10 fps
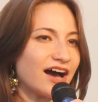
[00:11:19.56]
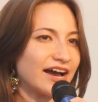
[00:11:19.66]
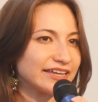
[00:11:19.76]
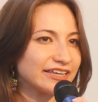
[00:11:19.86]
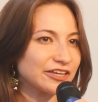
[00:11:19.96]

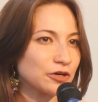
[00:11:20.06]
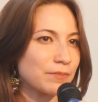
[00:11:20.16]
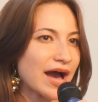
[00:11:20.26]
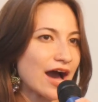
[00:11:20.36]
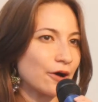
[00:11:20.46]
I hear your
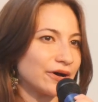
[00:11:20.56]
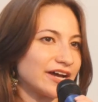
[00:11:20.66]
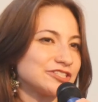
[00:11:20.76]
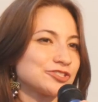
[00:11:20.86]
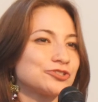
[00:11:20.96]
power
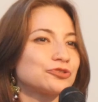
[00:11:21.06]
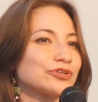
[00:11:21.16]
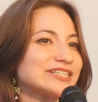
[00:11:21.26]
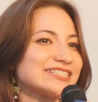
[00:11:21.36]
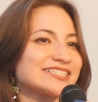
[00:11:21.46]
as you
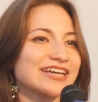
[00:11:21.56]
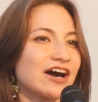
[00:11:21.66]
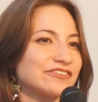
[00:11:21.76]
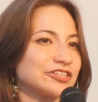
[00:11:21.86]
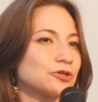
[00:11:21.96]

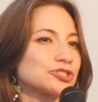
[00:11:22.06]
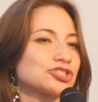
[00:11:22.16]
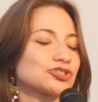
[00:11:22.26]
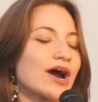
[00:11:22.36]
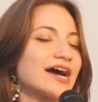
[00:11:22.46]
rediscover your
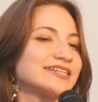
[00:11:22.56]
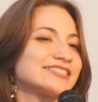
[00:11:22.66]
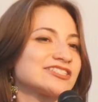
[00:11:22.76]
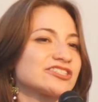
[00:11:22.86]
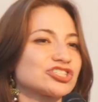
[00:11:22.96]

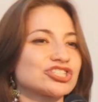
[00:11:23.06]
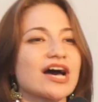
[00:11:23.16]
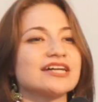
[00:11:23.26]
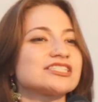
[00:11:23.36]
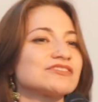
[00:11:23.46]
strides into the
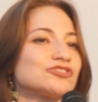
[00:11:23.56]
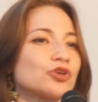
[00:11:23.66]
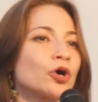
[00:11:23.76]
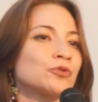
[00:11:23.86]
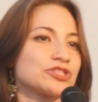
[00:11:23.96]
shards of
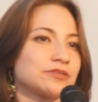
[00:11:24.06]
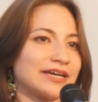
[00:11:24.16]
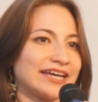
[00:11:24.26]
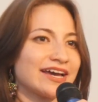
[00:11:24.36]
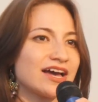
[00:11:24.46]
dawn with
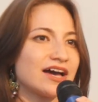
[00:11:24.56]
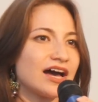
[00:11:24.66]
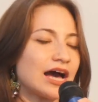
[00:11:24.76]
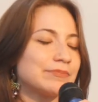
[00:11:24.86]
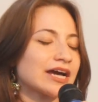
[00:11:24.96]
me.
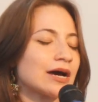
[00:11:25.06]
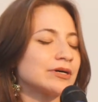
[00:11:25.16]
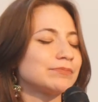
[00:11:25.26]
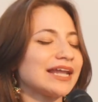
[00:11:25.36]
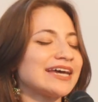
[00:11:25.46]
I become
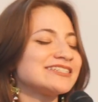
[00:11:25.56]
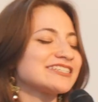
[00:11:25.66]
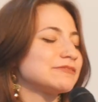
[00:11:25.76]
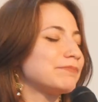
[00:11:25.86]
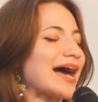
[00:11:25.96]
a
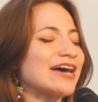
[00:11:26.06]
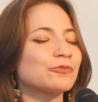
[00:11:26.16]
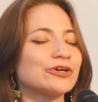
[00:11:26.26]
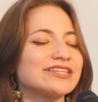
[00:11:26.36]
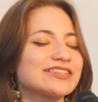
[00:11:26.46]
blended
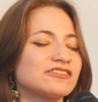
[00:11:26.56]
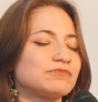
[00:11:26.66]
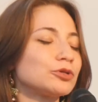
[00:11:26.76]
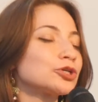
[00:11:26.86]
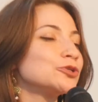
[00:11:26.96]
bandwidth
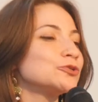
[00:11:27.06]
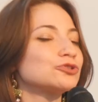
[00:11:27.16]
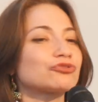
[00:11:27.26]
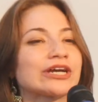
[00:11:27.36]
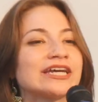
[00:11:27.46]
of blue,
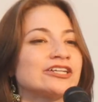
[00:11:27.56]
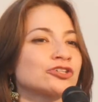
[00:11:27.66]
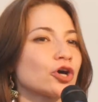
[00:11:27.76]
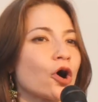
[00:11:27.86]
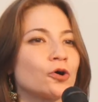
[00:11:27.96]
green,
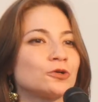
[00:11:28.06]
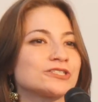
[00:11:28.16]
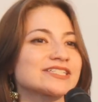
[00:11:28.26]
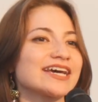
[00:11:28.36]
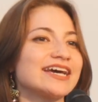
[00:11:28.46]
and
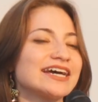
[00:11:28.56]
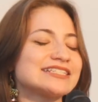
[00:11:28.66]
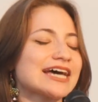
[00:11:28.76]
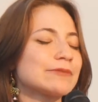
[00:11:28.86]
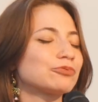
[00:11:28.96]
gold
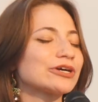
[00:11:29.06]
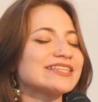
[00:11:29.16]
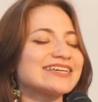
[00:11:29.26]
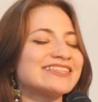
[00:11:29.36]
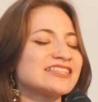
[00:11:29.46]
as I
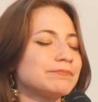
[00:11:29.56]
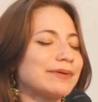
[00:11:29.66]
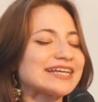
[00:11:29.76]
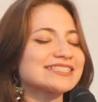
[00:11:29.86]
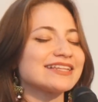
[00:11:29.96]
breathe in the
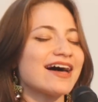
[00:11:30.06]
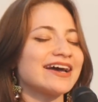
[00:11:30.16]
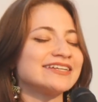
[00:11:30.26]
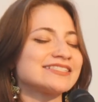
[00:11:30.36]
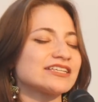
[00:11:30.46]
bass
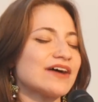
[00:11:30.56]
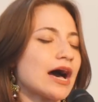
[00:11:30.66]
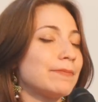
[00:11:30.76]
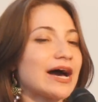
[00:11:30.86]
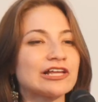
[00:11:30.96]
lines of
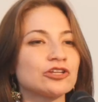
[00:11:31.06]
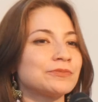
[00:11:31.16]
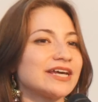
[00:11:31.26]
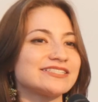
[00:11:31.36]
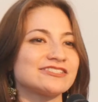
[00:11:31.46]
our
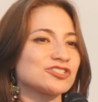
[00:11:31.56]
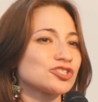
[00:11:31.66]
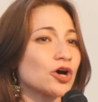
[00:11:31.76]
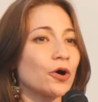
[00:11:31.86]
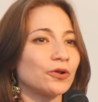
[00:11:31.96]
bioluminescent
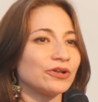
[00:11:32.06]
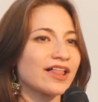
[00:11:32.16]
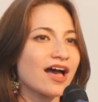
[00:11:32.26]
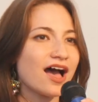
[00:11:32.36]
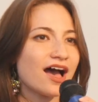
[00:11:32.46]
soul.
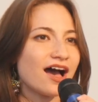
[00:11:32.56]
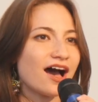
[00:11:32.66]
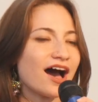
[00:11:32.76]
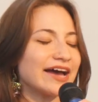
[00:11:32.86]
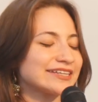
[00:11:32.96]

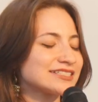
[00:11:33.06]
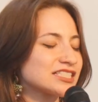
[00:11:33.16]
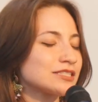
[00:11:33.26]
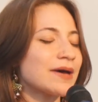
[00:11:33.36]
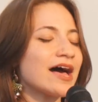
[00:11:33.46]
I can
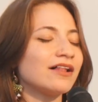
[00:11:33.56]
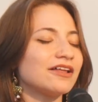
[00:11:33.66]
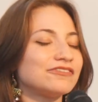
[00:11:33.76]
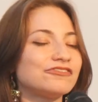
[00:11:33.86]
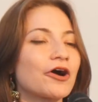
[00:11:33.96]
smell
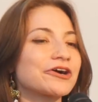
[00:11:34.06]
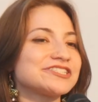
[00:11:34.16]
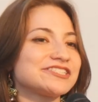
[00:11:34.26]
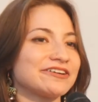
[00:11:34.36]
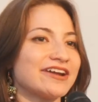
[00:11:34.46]
a
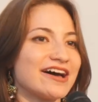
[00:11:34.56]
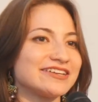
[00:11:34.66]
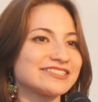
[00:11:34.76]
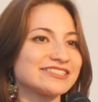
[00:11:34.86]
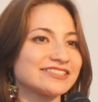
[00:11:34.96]
forest on
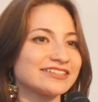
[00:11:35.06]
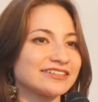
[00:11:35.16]
us.